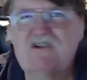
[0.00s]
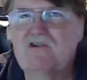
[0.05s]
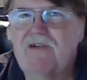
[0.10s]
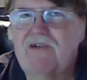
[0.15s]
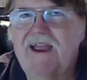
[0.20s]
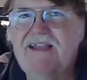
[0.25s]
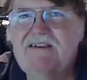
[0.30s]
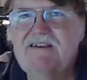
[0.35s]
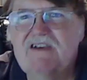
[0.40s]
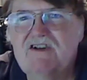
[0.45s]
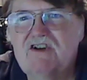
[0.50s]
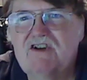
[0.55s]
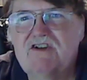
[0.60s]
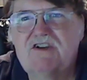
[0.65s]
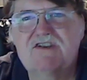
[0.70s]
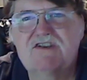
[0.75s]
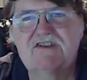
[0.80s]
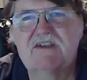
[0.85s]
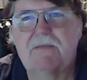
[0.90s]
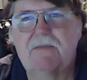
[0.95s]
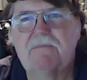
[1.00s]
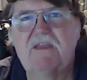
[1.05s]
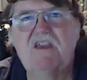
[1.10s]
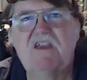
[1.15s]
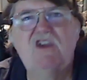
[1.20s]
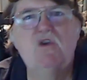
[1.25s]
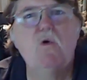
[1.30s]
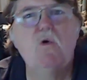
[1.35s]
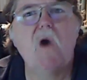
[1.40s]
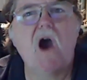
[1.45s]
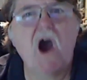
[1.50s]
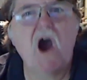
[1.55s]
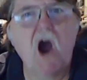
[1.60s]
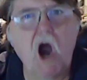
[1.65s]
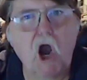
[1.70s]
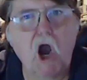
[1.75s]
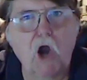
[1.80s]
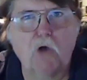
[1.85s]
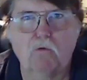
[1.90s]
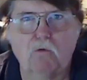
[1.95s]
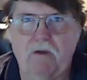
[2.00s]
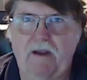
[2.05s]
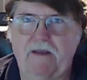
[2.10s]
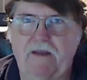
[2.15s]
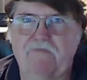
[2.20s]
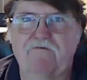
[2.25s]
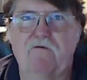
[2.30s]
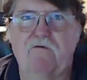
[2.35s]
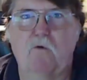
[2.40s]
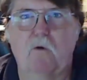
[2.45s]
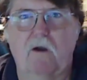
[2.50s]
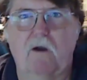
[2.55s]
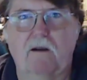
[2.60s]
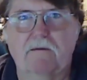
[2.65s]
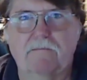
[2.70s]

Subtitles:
transition to something you are ready for.